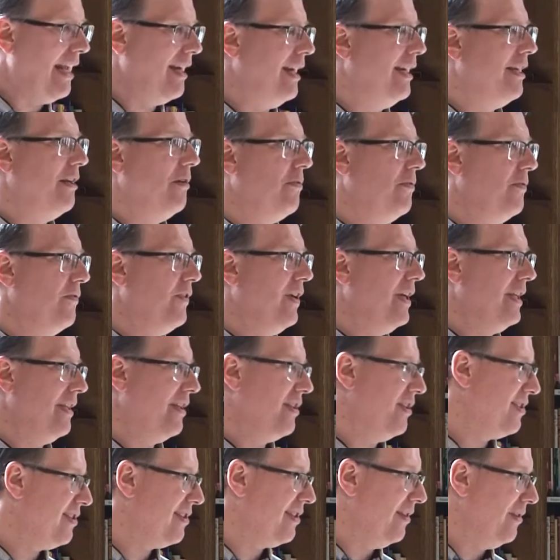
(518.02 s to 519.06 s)
I don't find
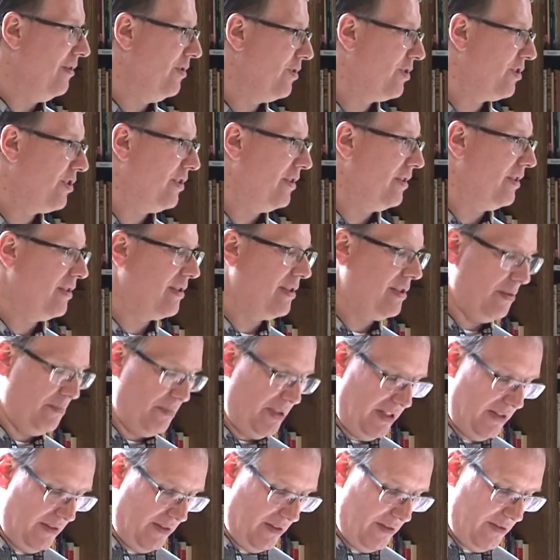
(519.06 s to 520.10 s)
this solution to
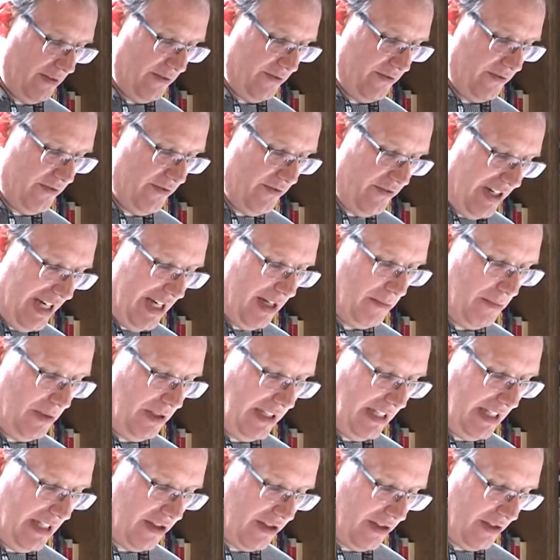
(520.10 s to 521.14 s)
be uh,
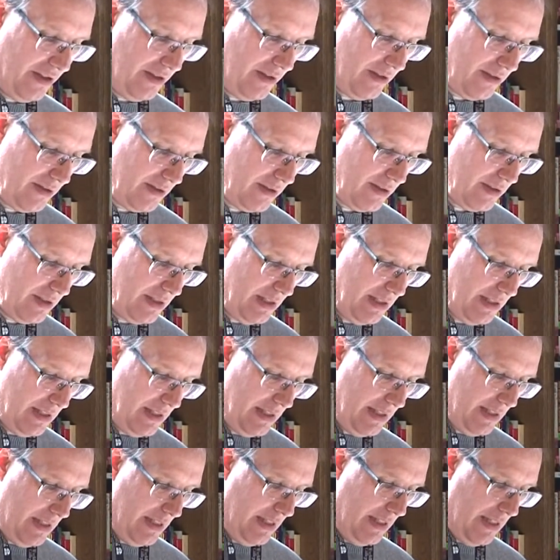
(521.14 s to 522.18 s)
viable either
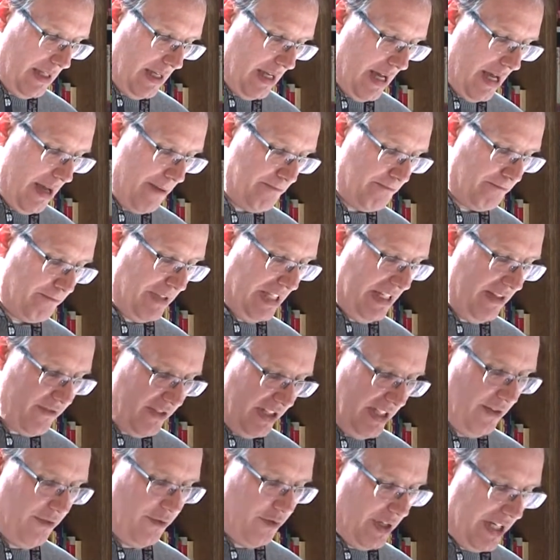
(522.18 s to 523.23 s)
um,
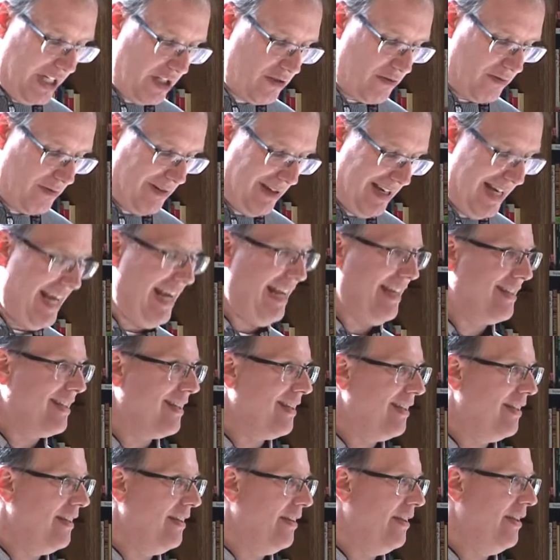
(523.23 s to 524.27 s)
even if we grant
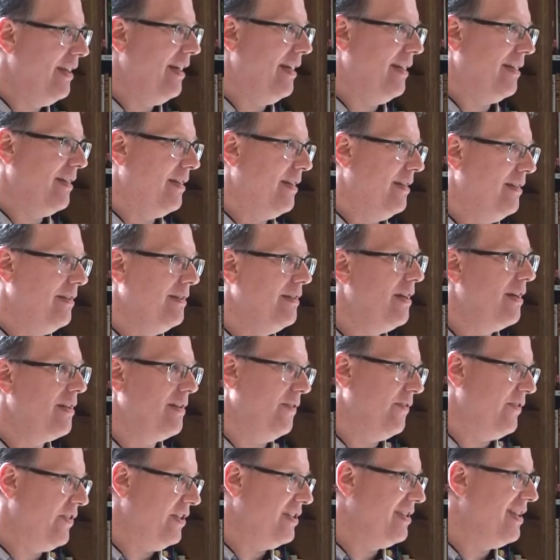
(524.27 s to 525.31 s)
that none
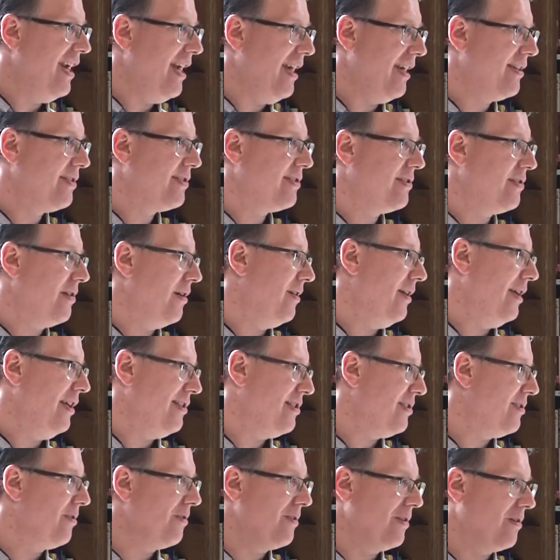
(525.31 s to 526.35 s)
of the texts are
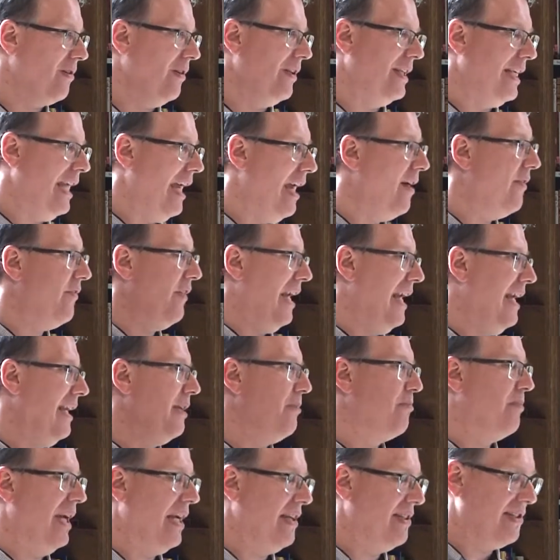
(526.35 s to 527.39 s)
historical and have any
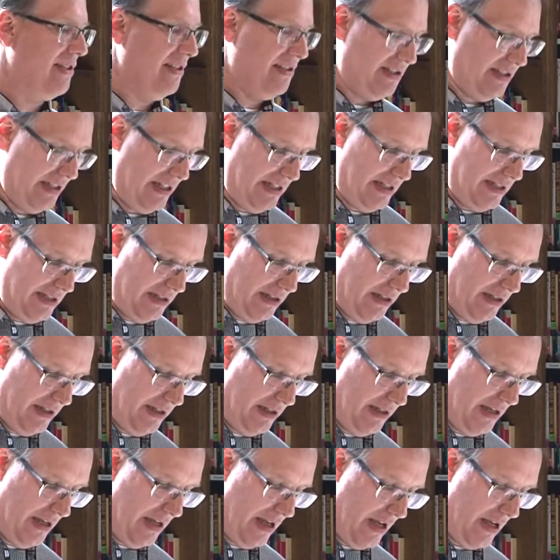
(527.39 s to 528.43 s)
basis in
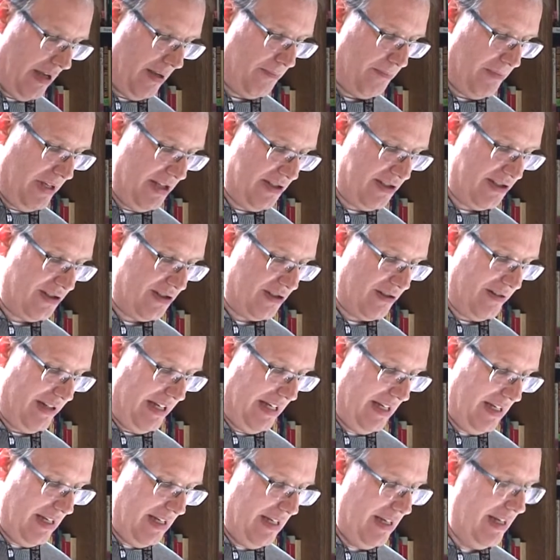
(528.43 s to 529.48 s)
um,
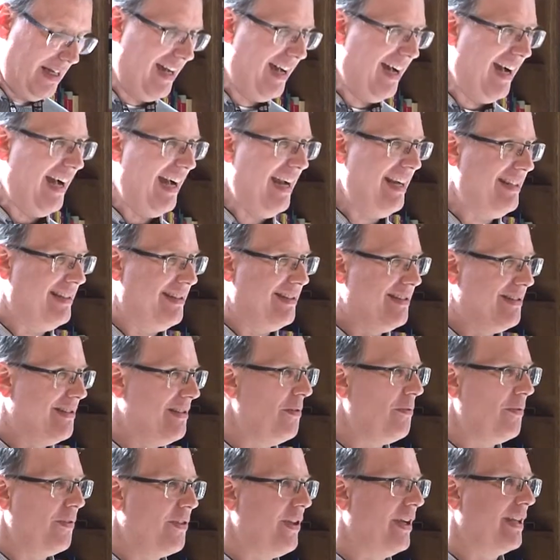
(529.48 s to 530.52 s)
history, I
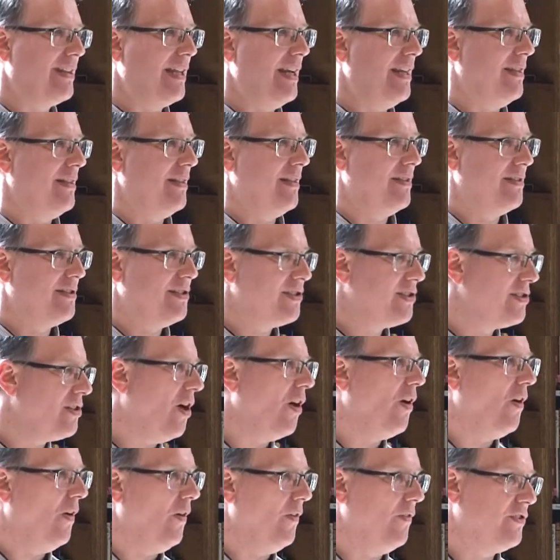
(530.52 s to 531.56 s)
don't think that
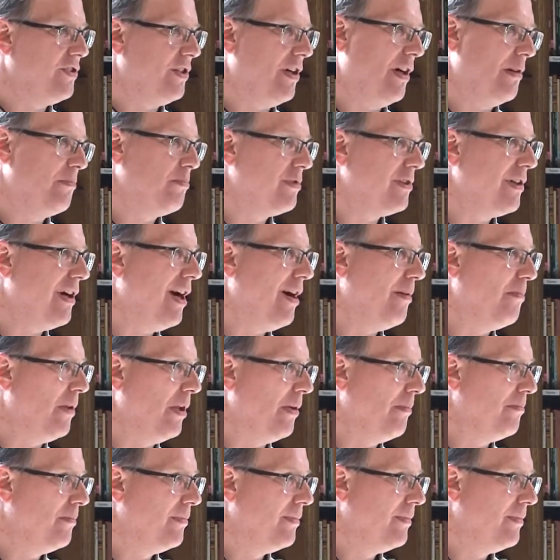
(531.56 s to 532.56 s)
solves our problem